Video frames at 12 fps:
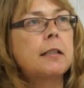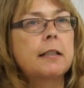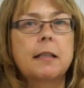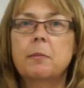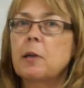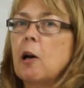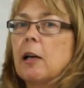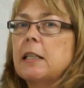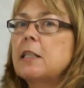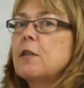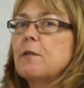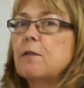some kind
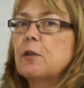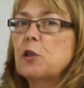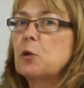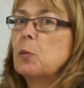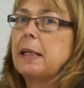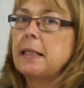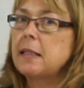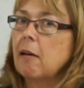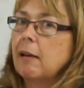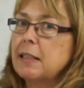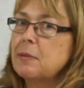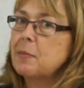of sweet
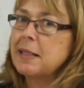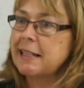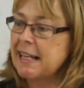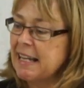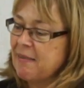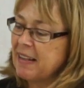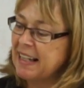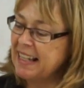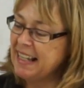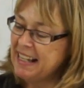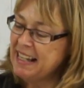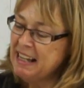items in
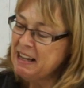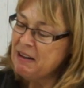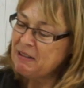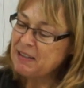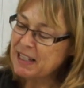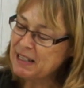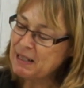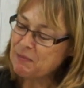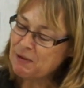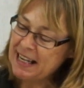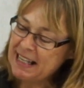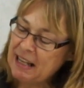it. Just
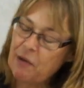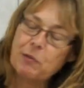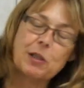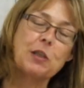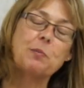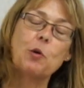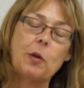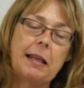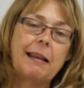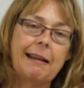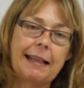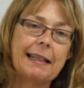sprayed that, which is more than
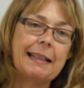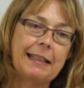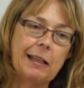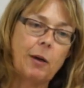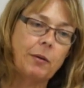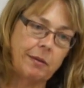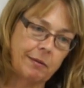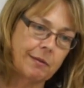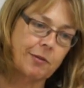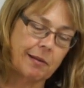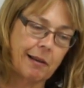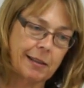likely known
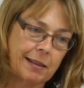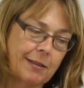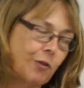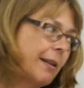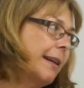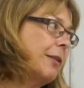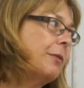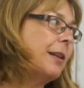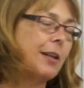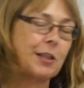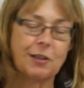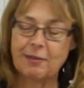us at Triangle
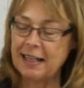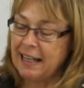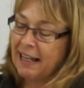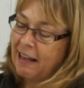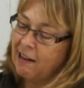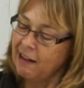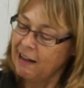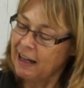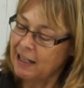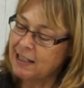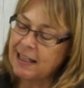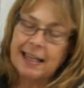Nursery. I
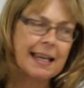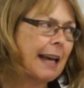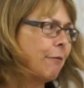just think it had